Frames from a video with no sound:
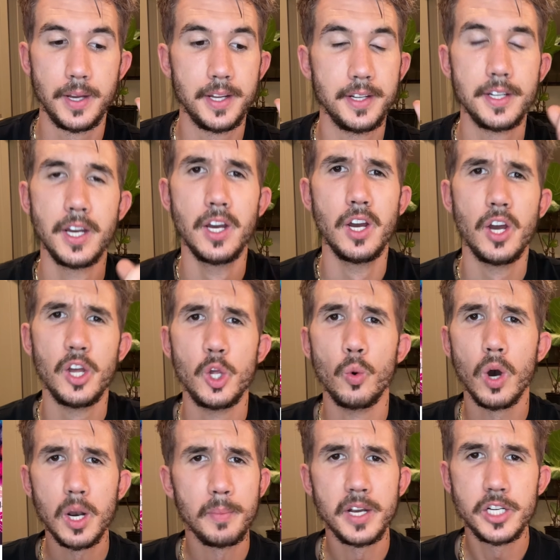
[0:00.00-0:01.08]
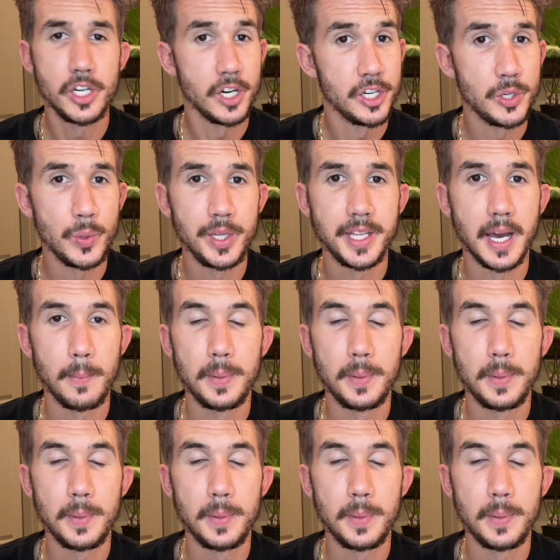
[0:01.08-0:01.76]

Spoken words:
And you want to make sure you're doing that,